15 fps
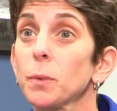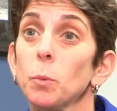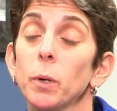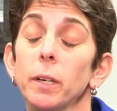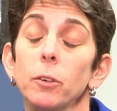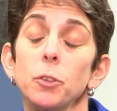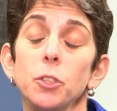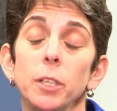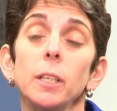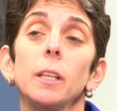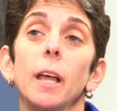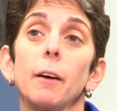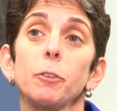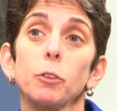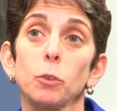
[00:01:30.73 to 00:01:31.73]
When she
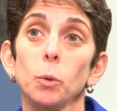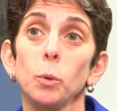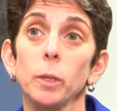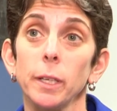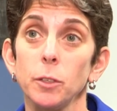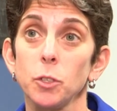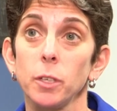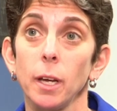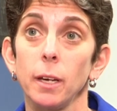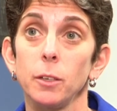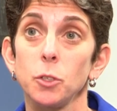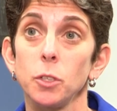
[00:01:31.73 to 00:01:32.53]
left school each day,